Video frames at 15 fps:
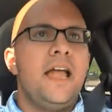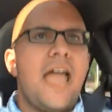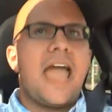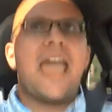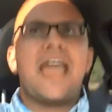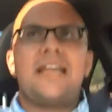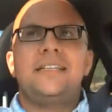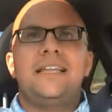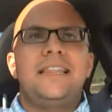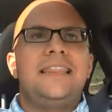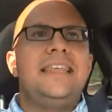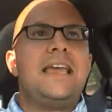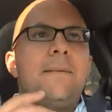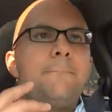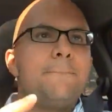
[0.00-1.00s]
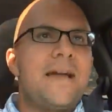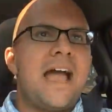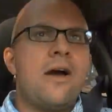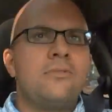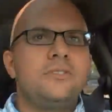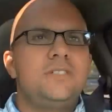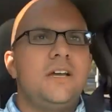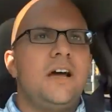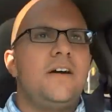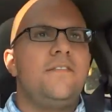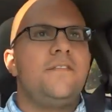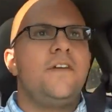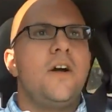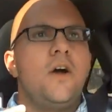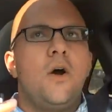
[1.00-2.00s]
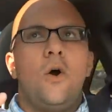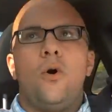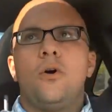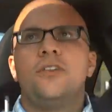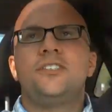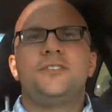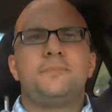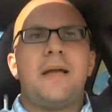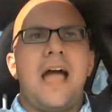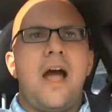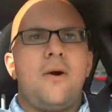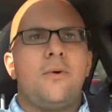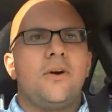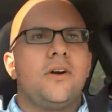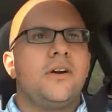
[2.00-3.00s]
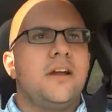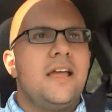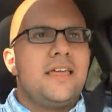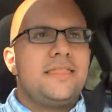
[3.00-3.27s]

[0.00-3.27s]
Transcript: and the amount of horsepower